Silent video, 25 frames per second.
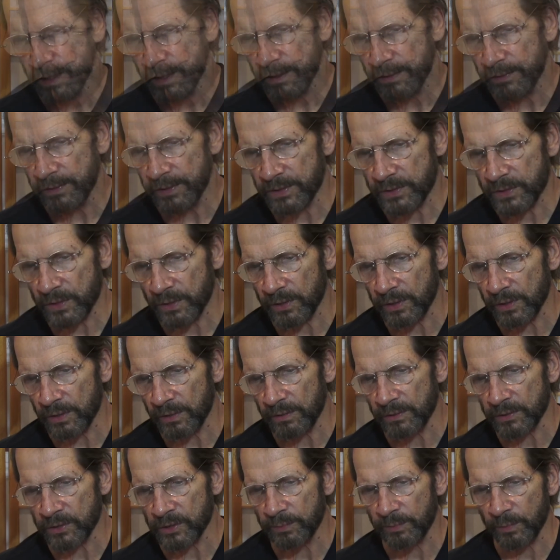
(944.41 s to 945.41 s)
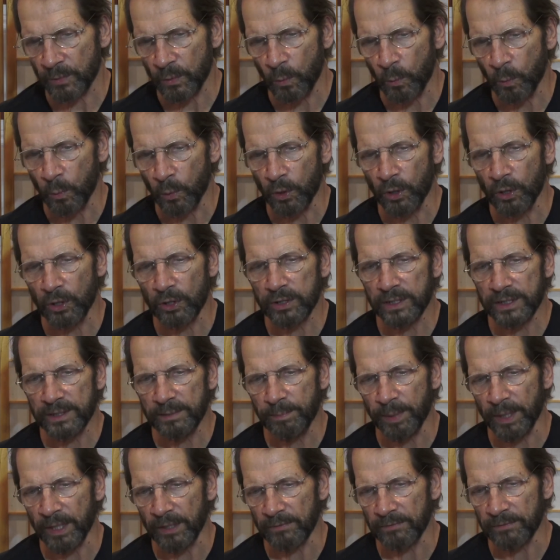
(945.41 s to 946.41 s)
These are some of the worldly
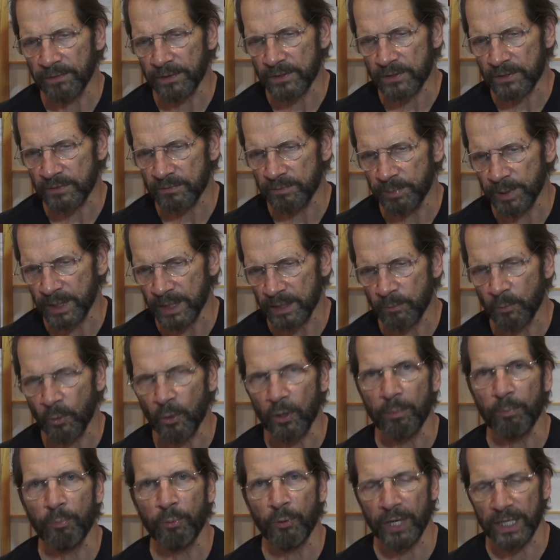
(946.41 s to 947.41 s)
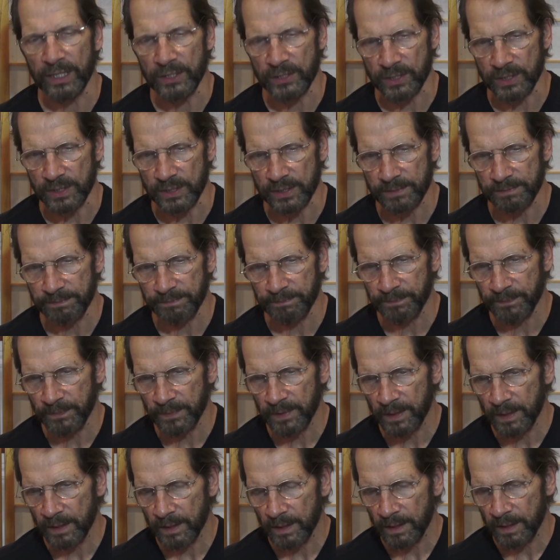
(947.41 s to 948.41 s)
benefits of being more present.
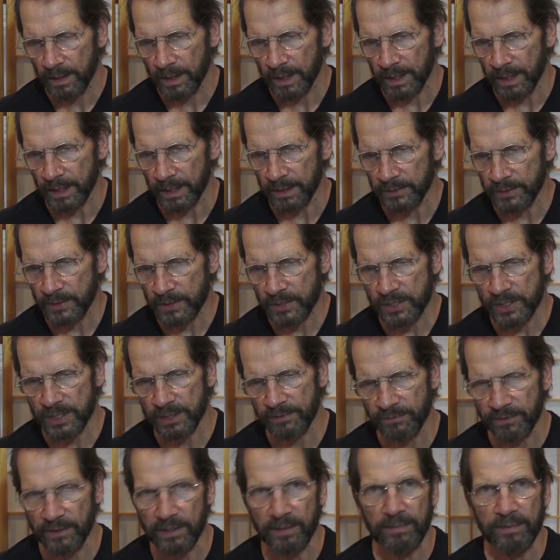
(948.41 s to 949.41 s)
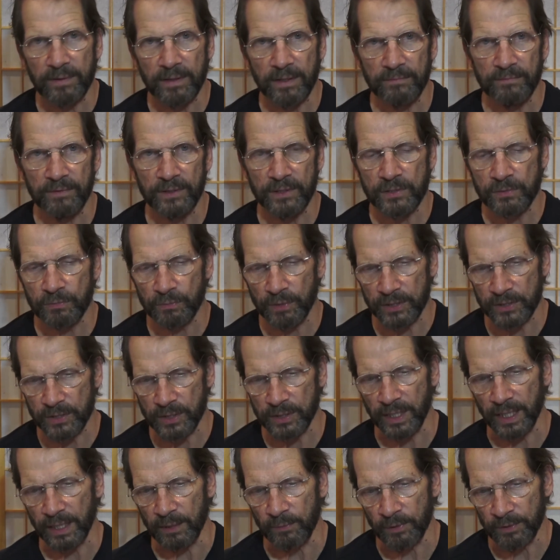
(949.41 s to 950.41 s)
And just see if any of these
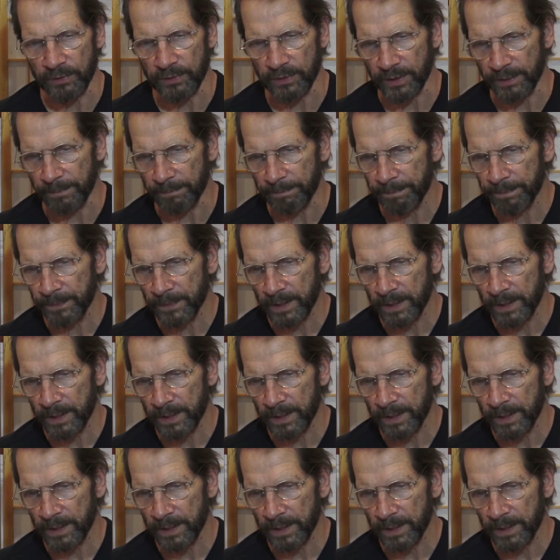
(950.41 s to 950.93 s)
resonate with you.